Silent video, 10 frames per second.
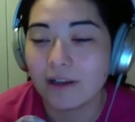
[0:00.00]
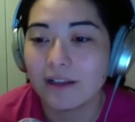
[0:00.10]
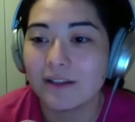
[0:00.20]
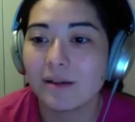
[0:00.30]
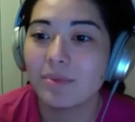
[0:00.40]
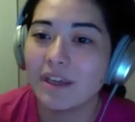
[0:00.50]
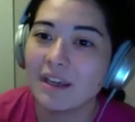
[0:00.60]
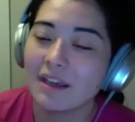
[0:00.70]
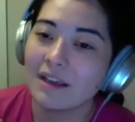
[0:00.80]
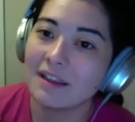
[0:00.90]
It's
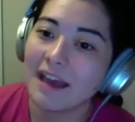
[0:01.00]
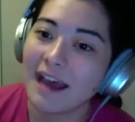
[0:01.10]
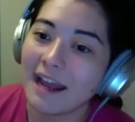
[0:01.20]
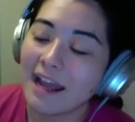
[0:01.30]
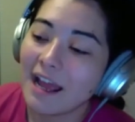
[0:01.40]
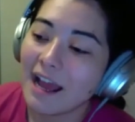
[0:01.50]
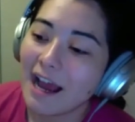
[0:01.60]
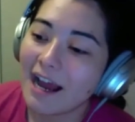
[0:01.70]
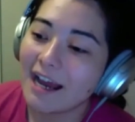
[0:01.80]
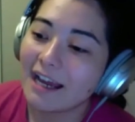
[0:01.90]
something that
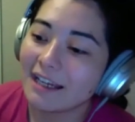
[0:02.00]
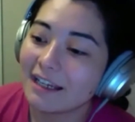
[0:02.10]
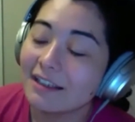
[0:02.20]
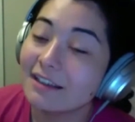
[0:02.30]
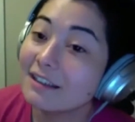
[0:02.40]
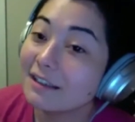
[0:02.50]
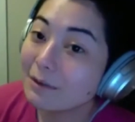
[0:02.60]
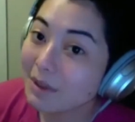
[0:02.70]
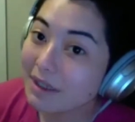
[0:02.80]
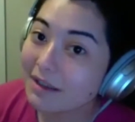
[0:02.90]
I
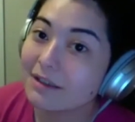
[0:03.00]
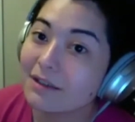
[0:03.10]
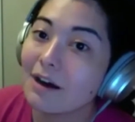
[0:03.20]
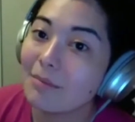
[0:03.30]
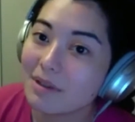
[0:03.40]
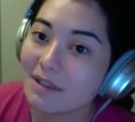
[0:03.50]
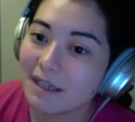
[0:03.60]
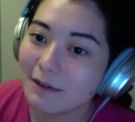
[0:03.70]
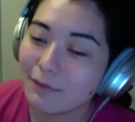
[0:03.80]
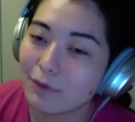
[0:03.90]
deal with and
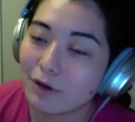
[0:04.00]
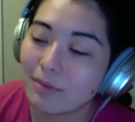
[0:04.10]
compensate for,